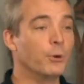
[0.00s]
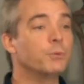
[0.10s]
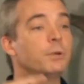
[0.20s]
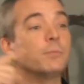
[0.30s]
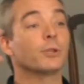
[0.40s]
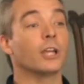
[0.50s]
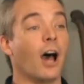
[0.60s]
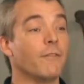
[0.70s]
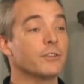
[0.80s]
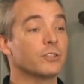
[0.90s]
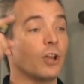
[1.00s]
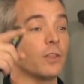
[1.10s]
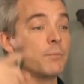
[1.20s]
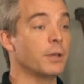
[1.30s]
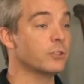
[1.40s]
put people in office
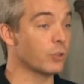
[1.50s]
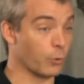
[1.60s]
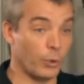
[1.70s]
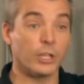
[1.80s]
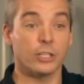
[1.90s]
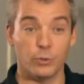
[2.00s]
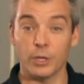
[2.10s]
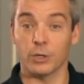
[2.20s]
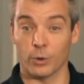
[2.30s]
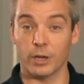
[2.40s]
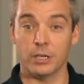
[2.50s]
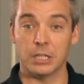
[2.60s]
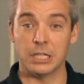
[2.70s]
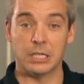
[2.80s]
and on the bench that are willing to ignore it,